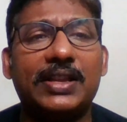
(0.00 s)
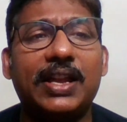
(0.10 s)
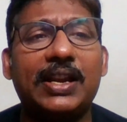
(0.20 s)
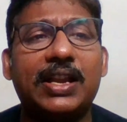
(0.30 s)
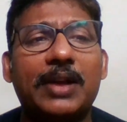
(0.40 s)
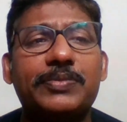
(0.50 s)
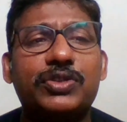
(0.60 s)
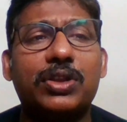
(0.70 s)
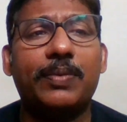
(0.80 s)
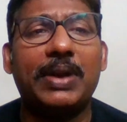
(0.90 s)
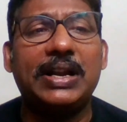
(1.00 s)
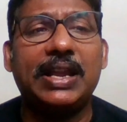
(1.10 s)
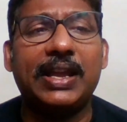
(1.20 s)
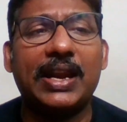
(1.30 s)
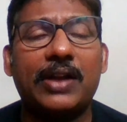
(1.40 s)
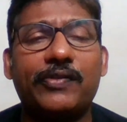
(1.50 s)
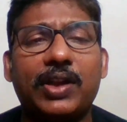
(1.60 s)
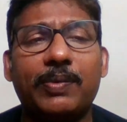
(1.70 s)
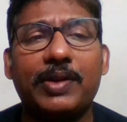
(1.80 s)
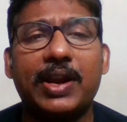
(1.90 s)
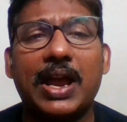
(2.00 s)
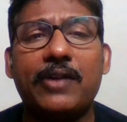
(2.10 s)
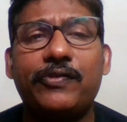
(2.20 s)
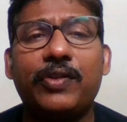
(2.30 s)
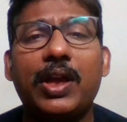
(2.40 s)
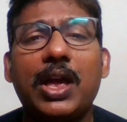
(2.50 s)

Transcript: Then comes to the multigraph, a graph